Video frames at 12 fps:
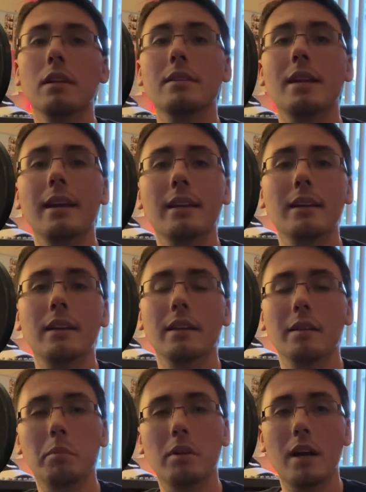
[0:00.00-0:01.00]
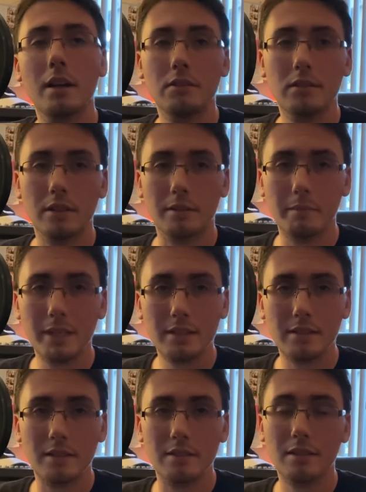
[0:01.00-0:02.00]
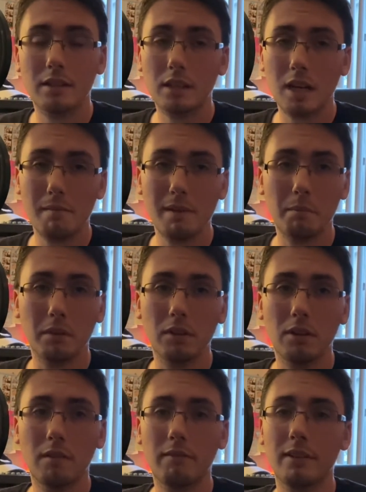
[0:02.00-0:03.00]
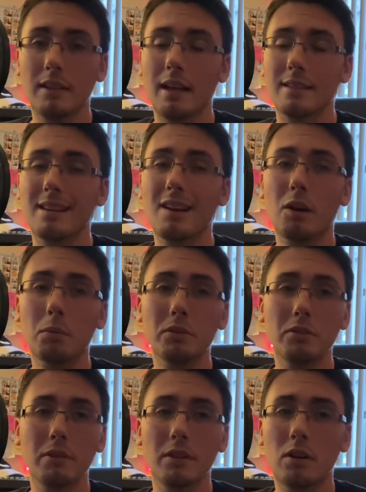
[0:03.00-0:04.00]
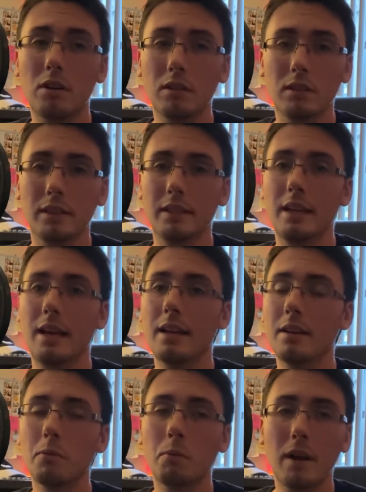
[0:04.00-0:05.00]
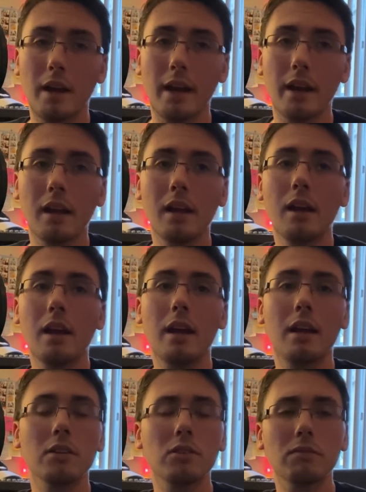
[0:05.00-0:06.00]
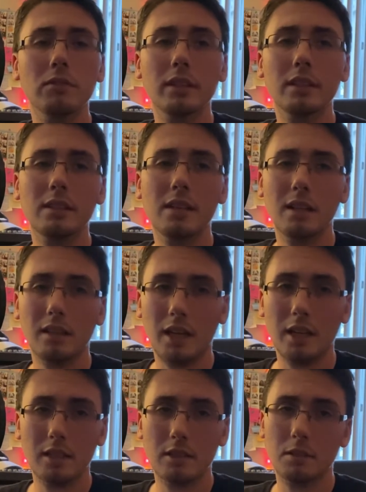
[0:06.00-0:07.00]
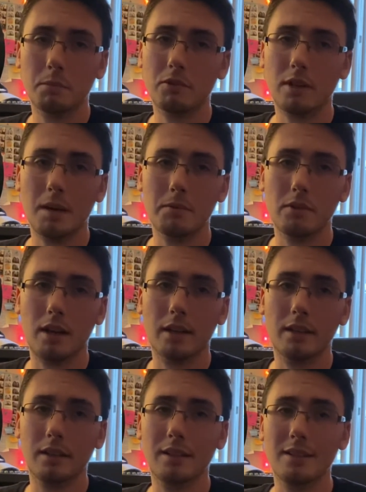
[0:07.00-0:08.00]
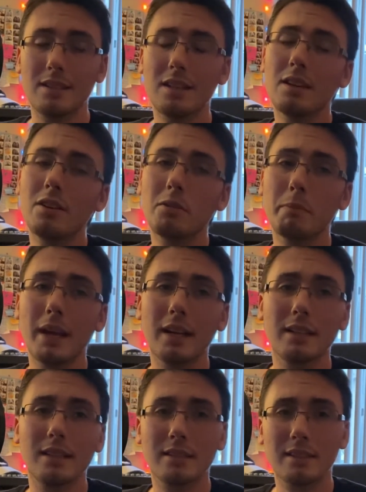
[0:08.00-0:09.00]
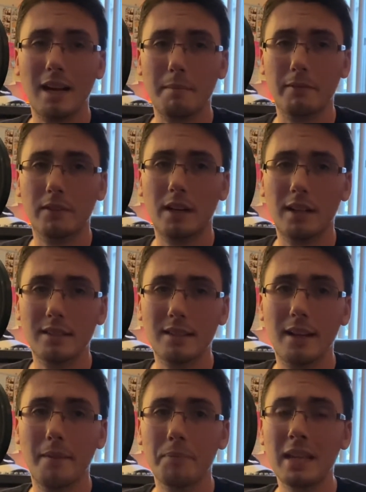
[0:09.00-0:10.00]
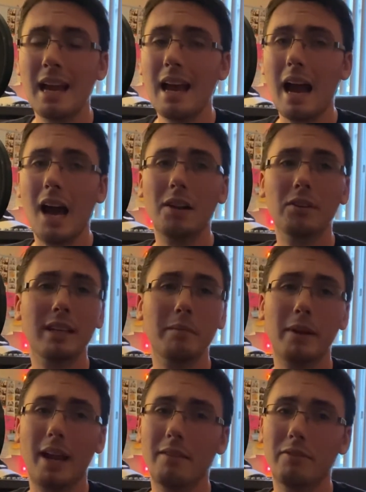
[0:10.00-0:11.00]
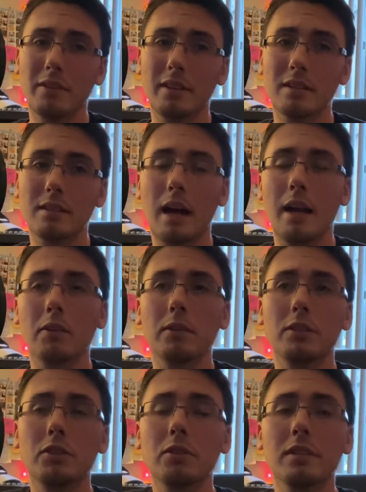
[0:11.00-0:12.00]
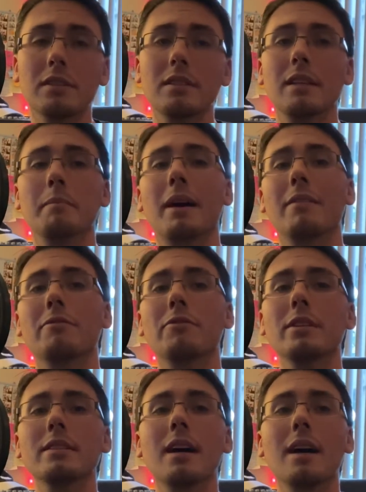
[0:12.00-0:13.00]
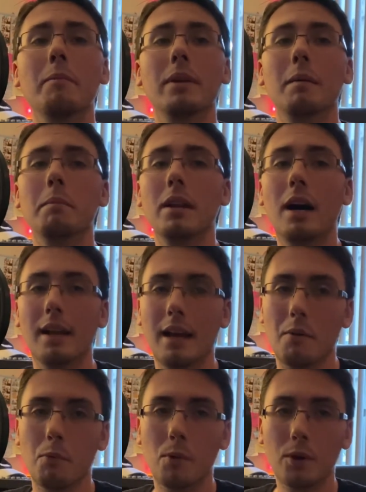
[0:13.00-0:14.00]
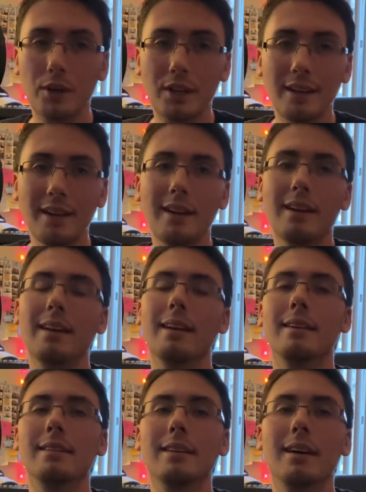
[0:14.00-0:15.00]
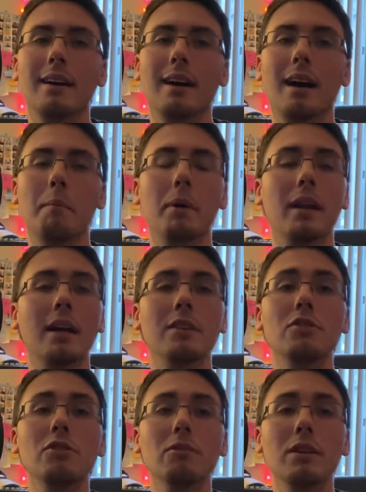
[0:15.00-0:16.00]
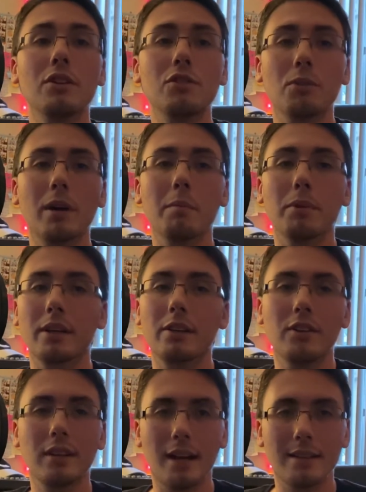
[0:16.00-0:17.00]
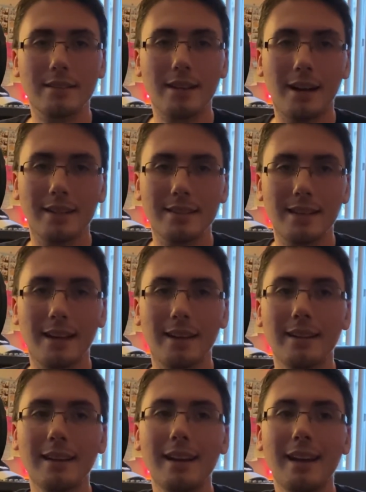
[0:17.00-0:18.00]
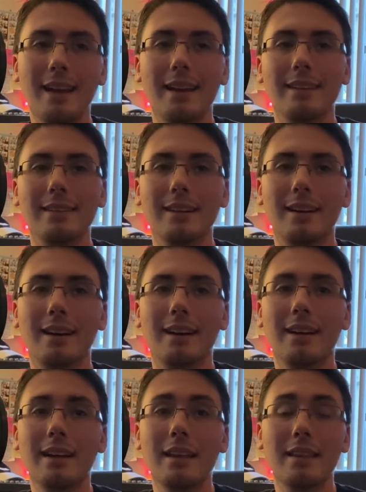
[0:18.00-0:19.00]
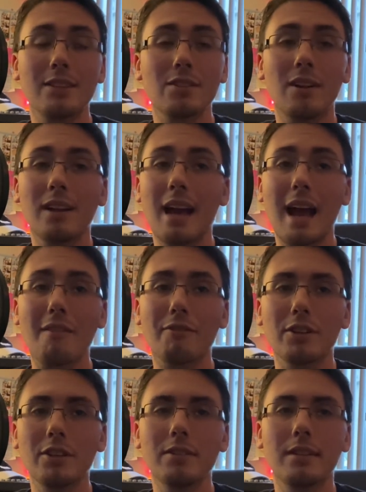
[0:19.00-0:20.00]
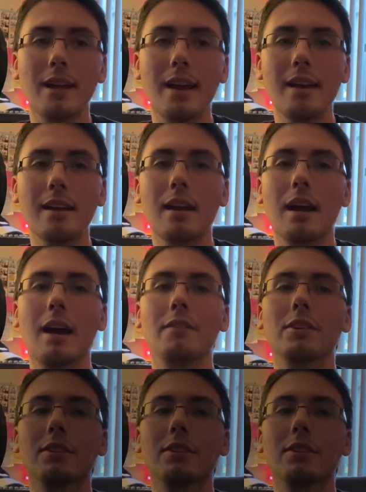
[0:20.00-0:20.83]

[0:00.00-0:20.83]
Take it and apply it to your mixes. Comment below if it has helped you at all in any way, and don't forget to hit like and subscribe so I can continue making this type of content. I don't get paid for this. I only do this in my free time when I'm not at work, and but I do enjoy bringing you guys content, and that's all I have for you today. Have a